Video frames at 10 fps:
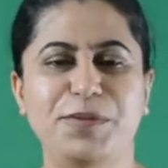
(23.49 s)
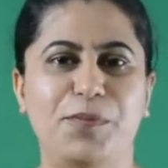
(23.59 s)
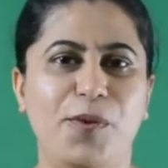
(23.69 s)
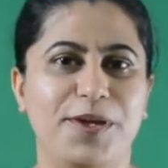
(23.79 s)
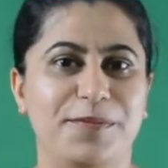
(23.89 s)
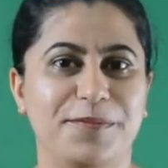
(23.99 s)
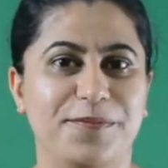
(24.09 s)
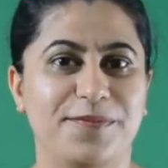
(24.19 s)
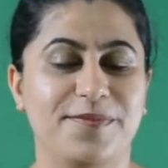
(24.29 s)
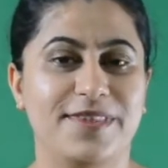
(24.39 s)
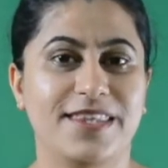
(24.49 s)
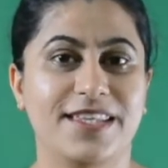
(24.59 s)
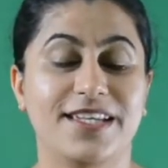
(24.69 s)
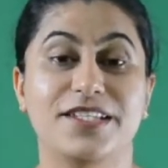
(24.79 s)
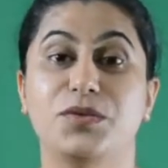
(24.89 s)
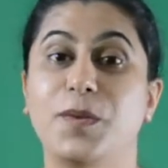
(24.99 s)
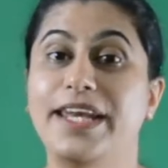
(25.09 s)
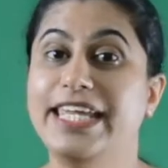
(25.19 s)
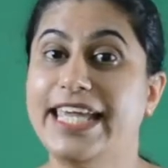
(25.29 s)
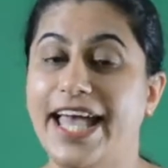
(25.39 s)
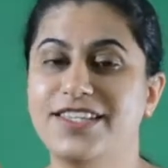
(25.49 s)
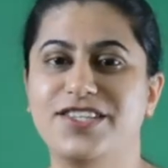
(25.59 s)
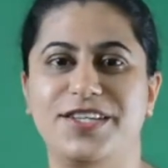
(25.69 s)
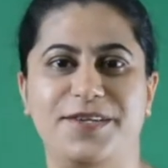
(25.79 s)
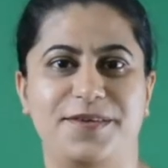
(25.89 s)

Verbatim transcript: the poem is very catchy,